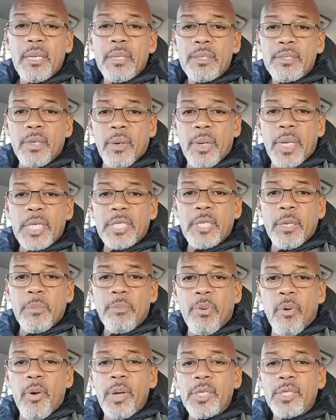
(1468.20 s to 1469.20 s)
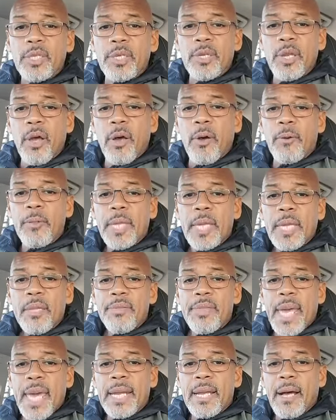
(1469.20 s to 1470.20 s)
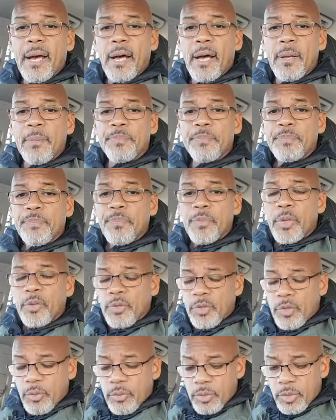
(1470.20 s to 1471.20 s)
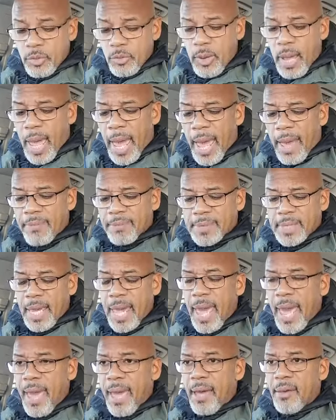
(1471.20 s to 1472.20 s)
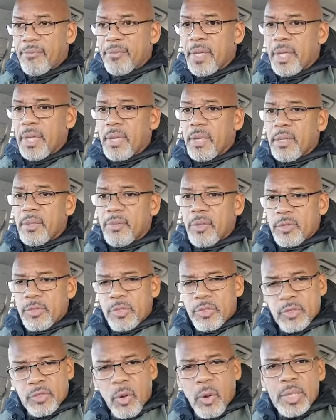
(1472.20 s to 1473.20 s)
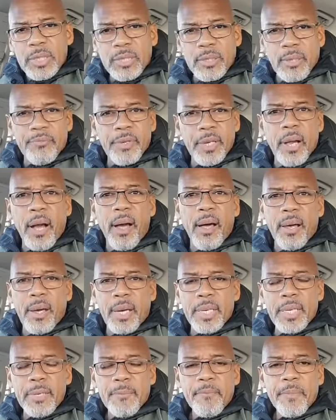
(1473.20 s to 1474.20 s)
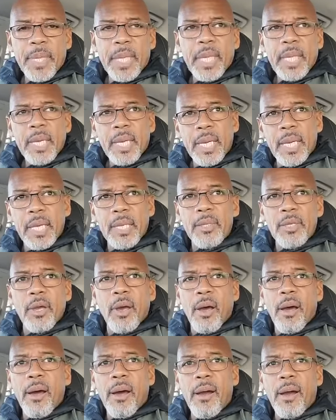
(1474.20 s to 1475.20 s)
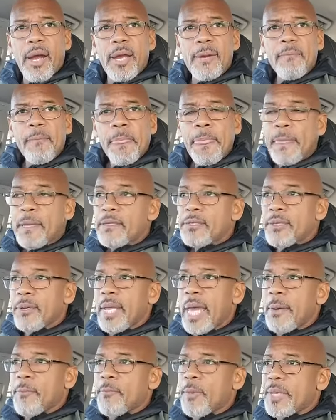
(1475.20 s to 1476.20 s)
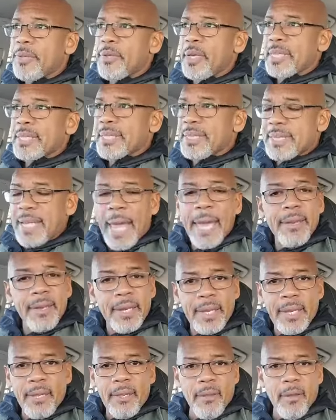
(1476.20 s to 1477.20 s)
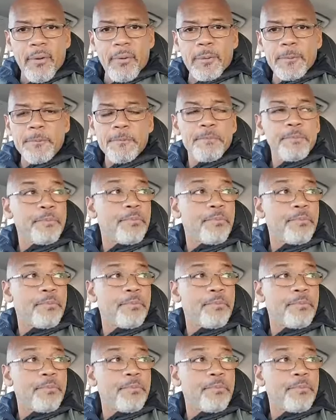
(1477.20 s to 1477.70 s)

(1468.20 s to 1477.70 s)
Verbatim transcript: So it's important to know that um, you, you have to have the source of God in your heart, so that when you're standing alone